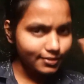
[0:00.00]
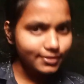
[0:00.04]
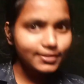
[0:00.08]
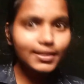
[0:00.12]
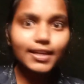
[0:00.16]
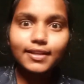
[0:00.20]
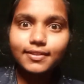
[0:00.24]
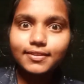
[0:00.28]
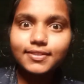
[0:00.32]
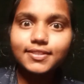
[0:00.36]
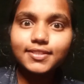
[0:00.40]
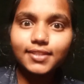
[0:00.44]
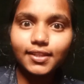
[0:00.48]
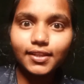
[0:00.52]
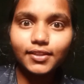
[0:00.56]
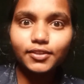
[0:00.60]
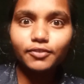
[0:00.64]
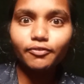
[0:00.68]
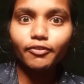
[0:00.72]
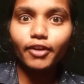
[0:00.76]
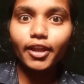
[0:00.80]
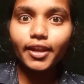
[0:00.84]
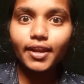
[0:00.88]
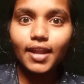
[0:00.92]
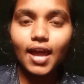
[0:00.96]
tenses
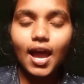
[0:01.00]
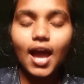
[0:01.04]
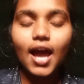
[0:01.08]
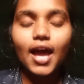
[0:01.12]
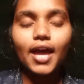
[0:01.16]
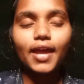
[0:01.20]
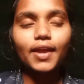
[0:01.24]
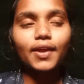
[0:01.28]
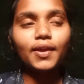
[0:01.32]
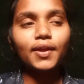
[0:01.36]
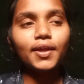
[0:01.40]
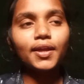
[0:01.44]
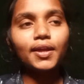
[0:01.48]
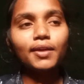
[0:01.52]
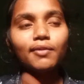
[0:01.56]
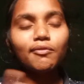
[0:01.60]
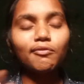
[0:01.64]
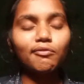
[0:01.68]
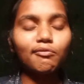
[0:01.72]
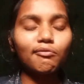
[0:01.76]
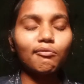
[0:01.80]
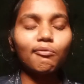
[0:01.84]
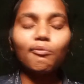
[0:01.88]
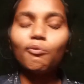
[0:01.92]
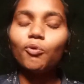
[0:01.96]
when I
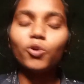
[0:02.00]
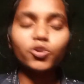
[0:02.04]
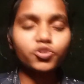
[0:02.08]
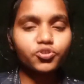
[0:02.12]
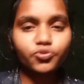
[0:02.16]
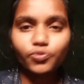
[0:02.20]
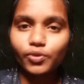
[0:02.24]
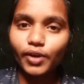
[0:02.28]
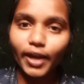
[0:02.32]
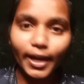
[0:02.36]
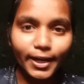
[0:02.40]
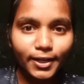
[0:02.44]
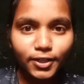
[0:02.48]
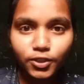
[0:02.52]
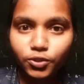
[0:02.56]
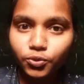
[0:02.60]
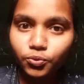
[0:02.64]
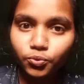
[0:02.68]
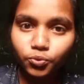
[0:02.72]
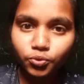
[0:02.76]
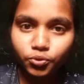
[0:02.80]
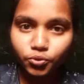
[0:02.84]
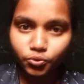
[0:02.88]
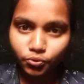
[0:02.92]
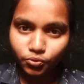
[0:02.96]
was trying
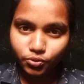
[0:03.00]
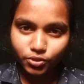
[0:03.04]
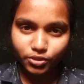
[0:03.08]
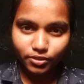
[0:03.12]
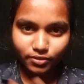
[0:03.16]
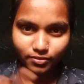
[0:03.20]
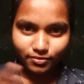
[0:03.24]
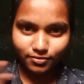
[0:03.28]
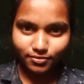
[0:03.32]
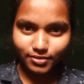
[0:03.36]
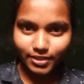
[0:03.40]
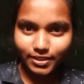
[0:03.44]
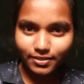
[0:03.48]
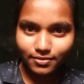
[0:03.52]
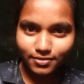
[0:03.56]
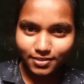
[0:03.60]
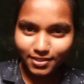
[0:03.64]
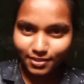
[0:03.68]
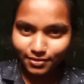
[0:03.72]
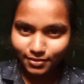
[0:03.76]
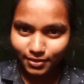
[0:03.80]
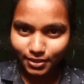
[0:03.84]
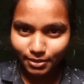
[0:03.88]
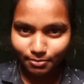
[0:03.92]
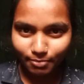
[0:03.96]
to use
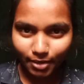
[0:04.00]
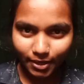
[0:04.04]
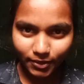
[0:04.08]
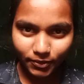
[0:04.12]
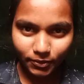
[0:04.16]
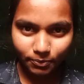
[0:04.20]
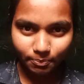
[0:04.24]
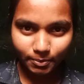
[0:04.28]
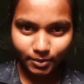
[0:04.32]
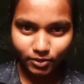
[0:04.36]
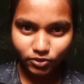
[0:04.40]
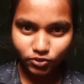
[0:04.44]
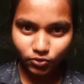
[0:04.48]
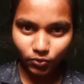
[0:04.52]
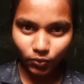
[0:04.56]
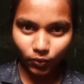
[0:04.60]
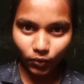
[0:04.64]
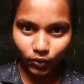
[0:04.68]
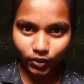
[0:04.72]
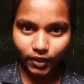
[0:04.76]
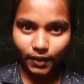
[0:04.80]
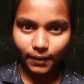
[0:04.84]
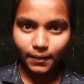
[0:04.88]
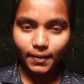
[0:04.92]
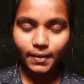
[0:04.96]
tenses in my speech.
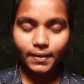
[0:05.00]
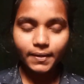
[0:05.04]
Okay,